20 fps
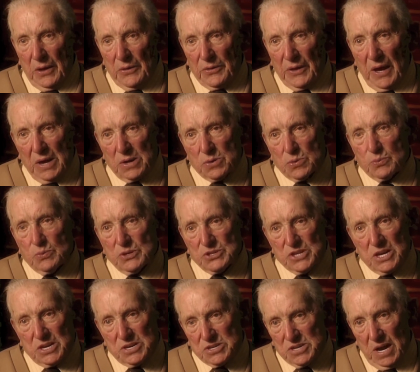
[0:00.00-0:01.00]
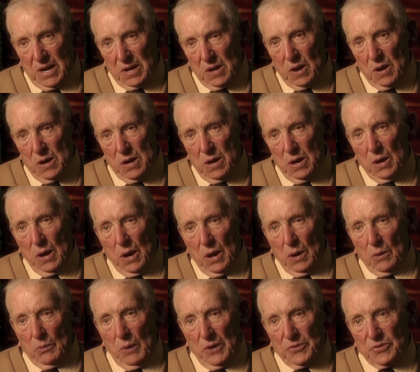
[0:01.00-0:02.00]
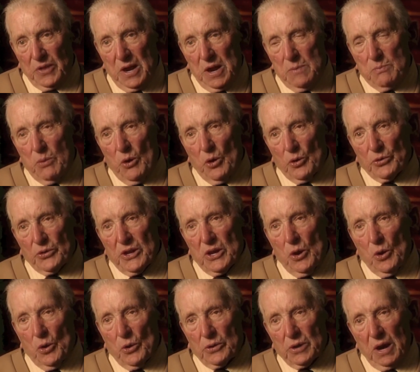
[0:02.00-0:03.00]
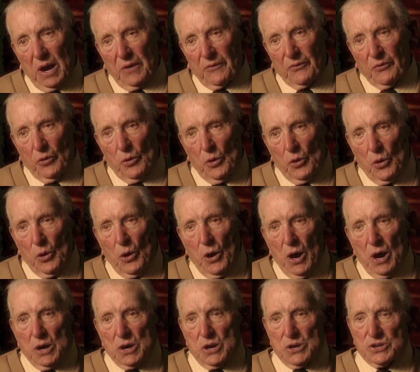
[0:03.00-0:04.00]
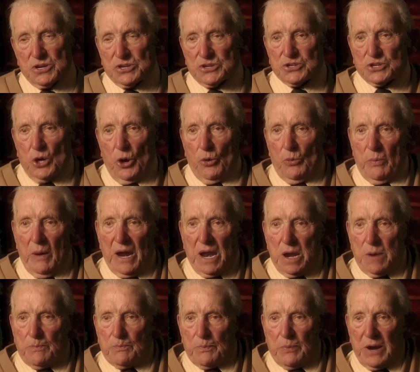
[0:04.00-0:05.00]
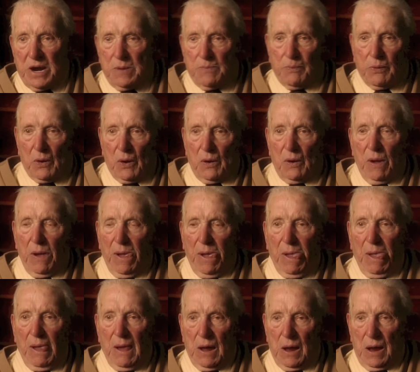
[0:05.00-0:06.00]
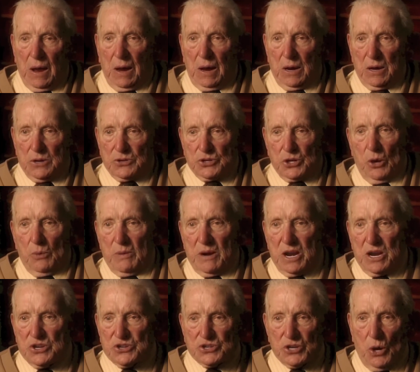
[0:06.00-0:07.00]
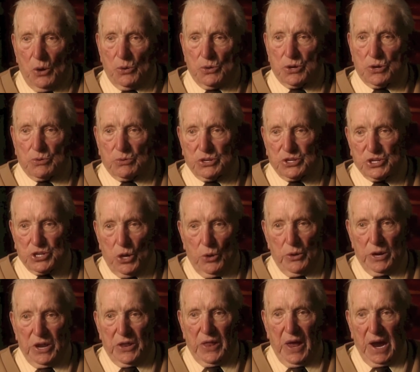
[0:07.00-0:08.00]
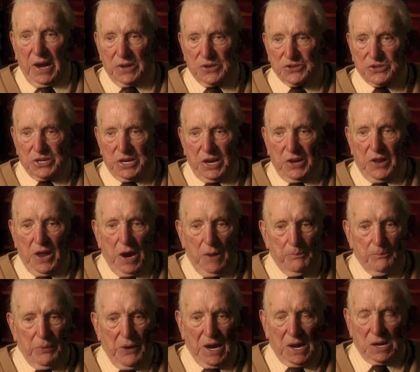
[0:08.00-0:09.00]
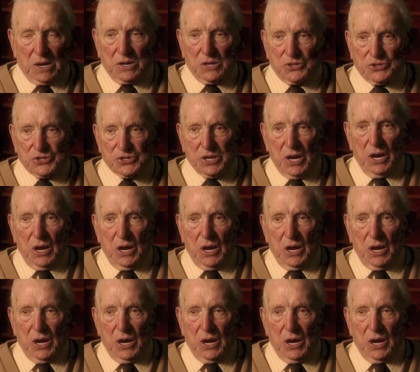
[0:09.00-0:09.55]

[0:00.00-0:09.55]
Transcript: That was exactly what they brought the order out for. You see, so many people, so many soldiers was doing that, seeing their pals,